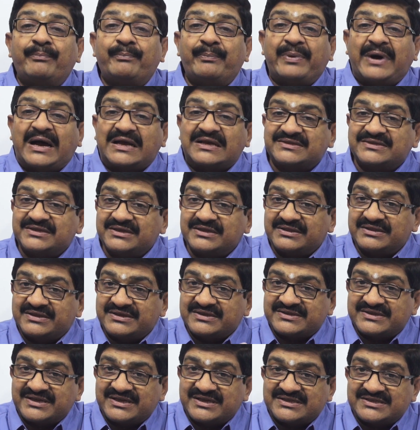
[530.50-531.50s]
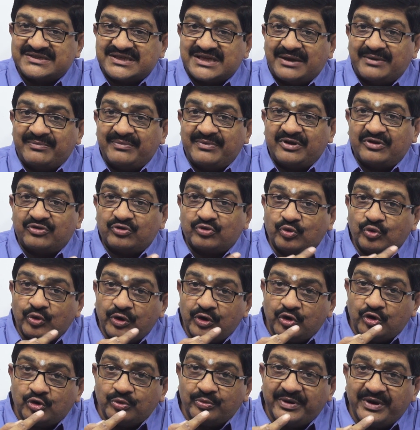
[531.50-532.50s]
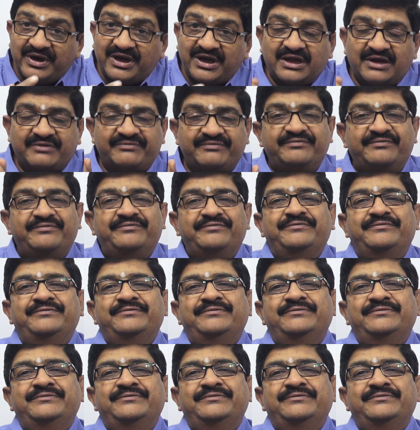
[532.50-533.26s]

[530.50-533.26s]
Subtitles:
passing this exam is going to be tough.